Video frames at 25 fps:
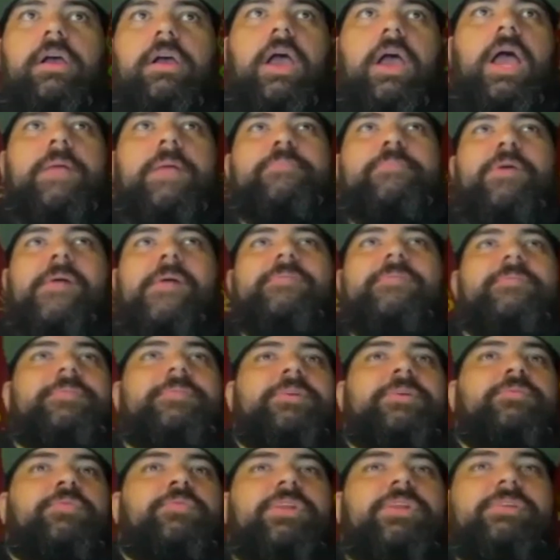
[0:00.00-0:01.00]
I
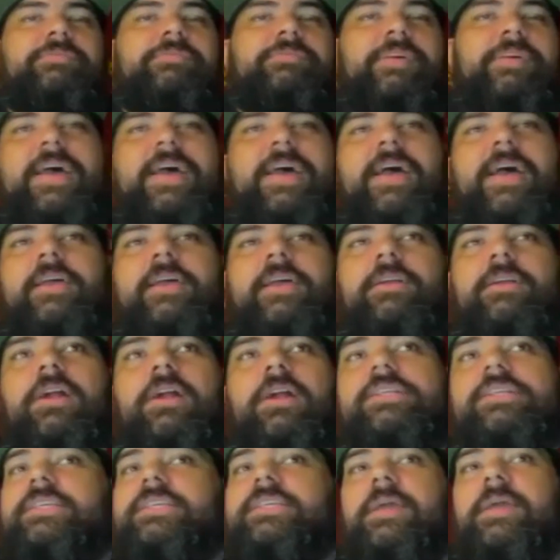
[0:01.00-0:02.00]
probably would have had.
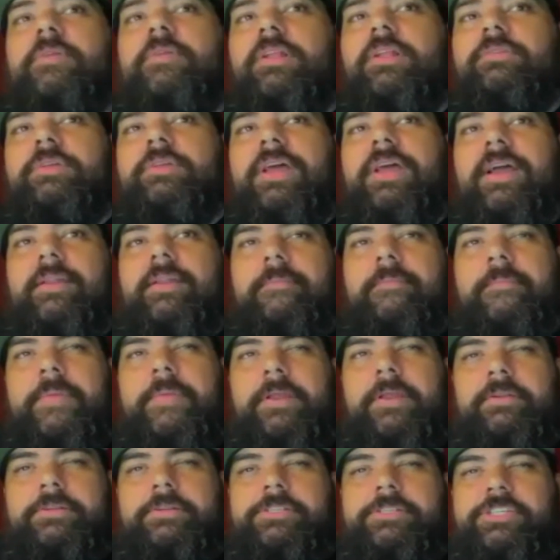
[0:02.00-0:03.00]
Honestly, I probably would have had a
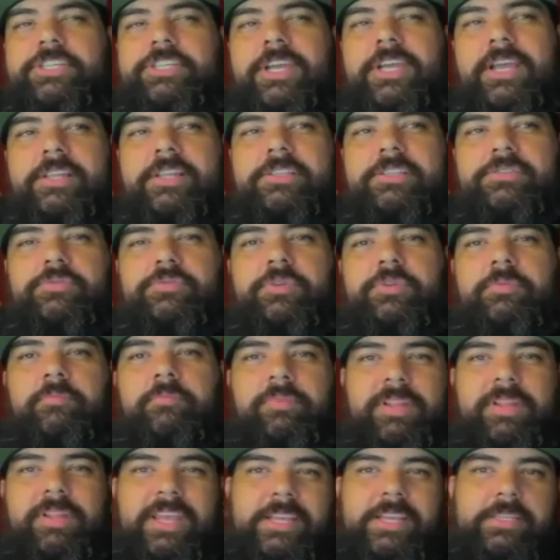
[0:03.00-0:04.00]
better chance with
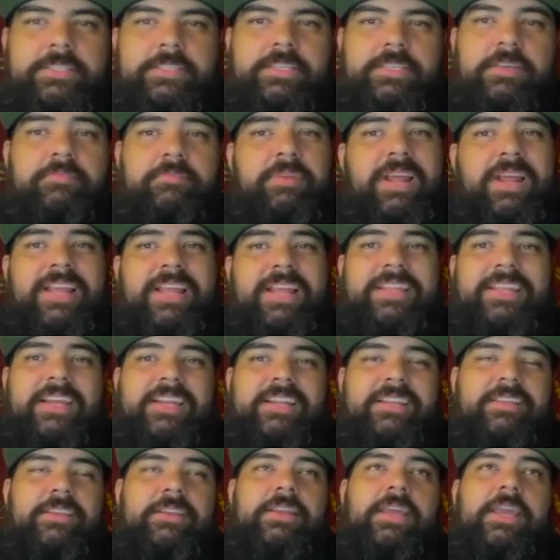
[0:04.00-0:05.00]
Blake's team. But at the end
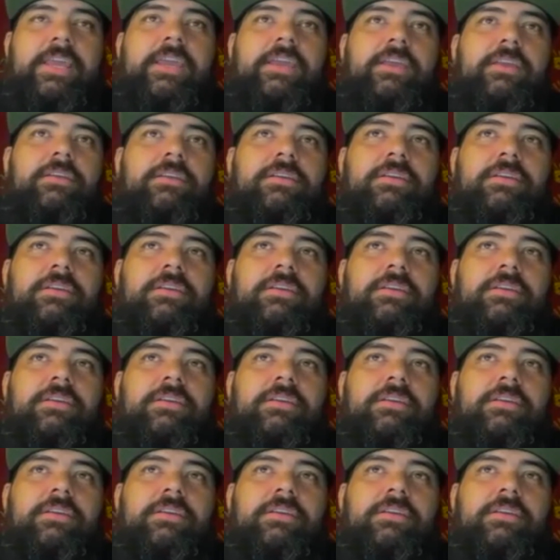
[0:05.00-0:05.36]
of the day,